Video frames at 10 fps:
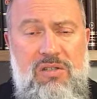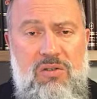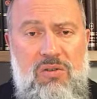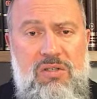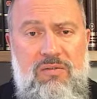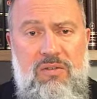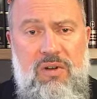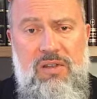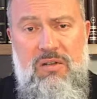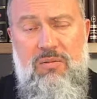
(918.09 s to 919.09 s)
source of
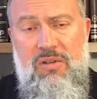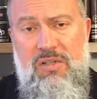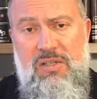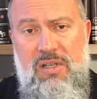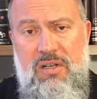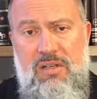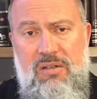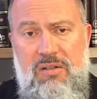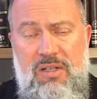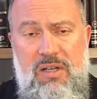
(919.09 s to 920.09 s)
Torah that a person studies
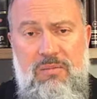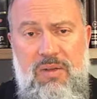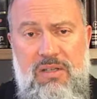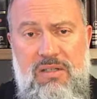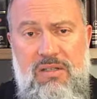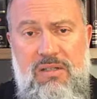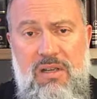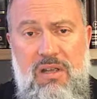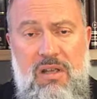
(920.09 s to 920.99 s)
on a daily basis.